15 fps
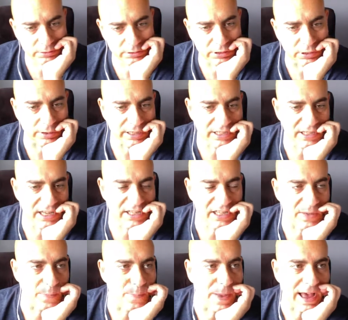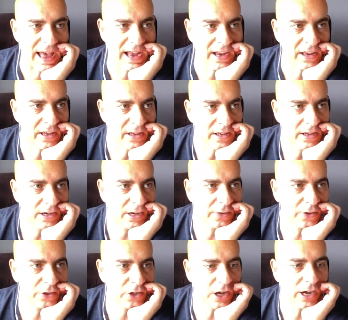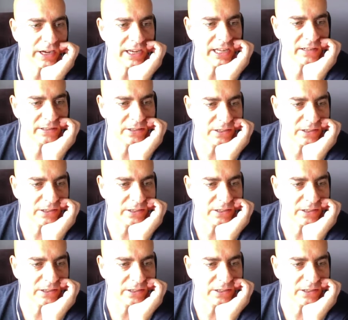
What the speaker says: You know, is he back on the docket?